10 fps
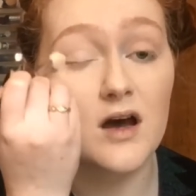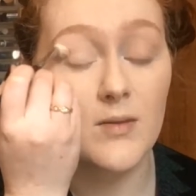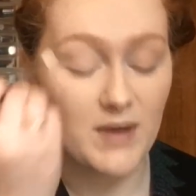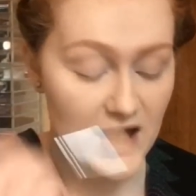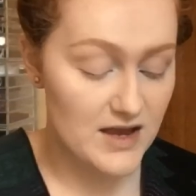a
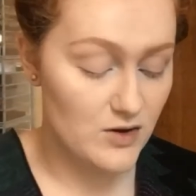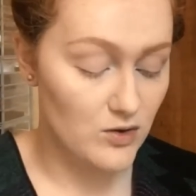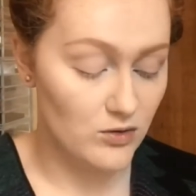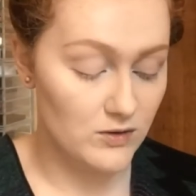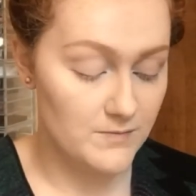
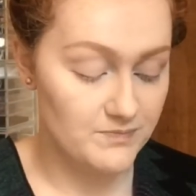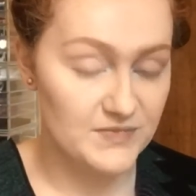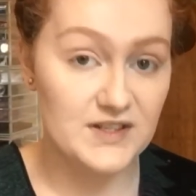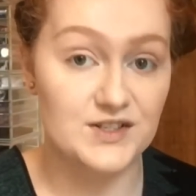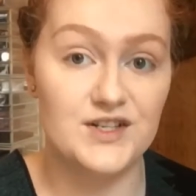pale
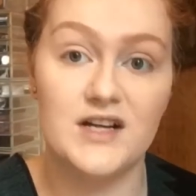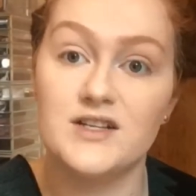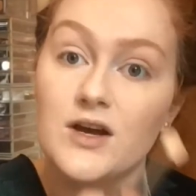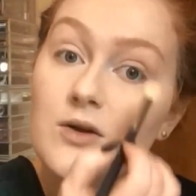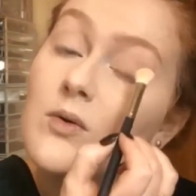
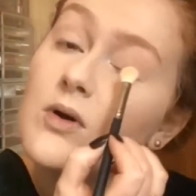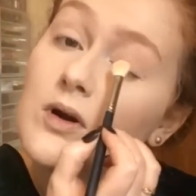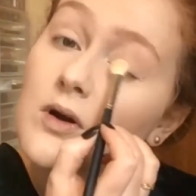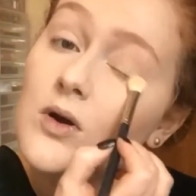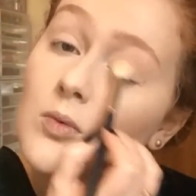shadow
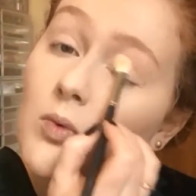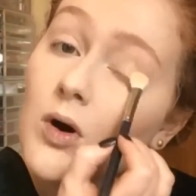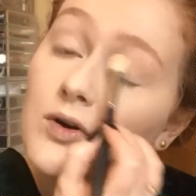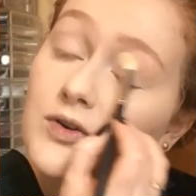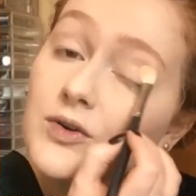
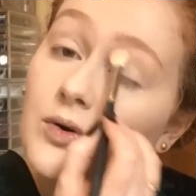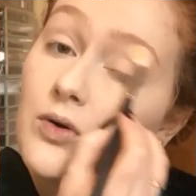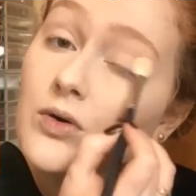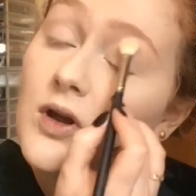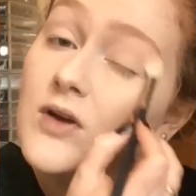washed
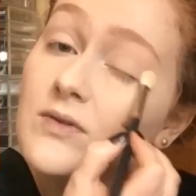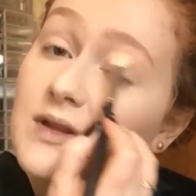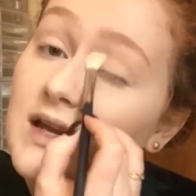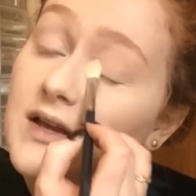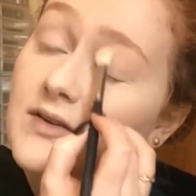all over
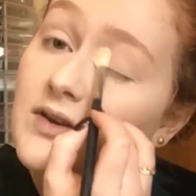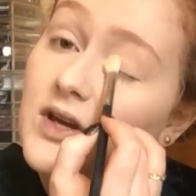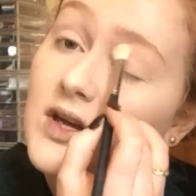the lid.